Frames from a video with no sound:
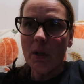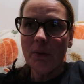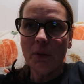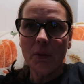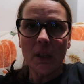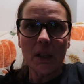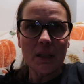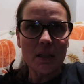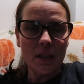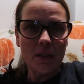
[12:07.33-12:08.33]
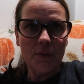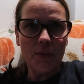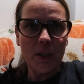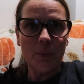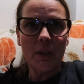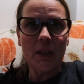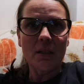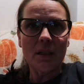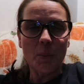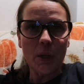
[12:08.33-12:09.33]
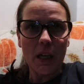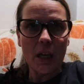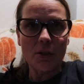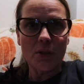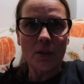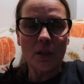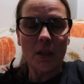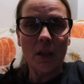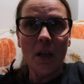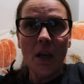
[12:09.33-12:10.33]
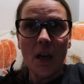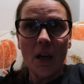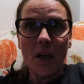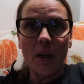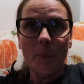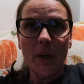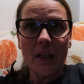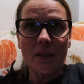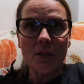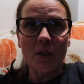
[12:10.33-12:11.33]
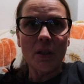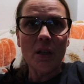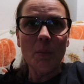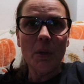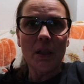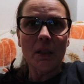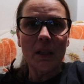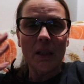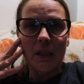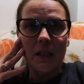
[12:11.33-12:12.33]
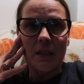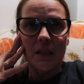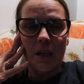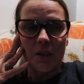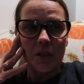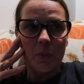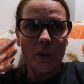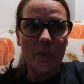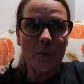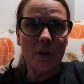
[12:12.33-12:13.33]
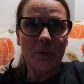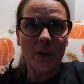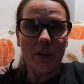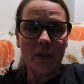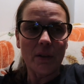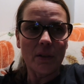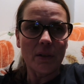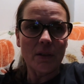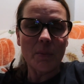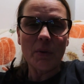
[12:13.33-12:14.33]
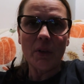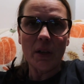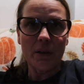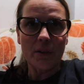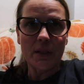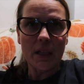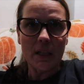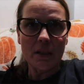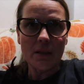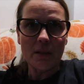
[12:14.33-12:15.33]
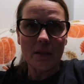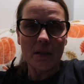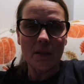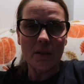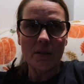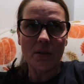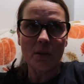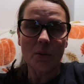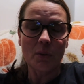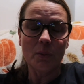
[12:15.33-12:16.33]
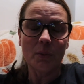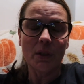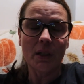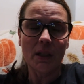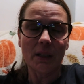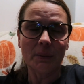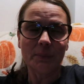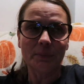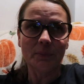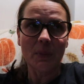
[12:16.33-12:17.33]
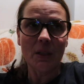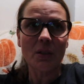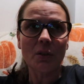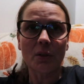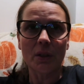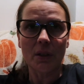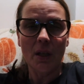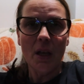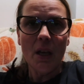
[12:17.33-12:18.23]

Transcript: we have a great extended family and somebody actually um, has taken him in and he's actually with one of our other, some of our other Danes. So um, it's a good,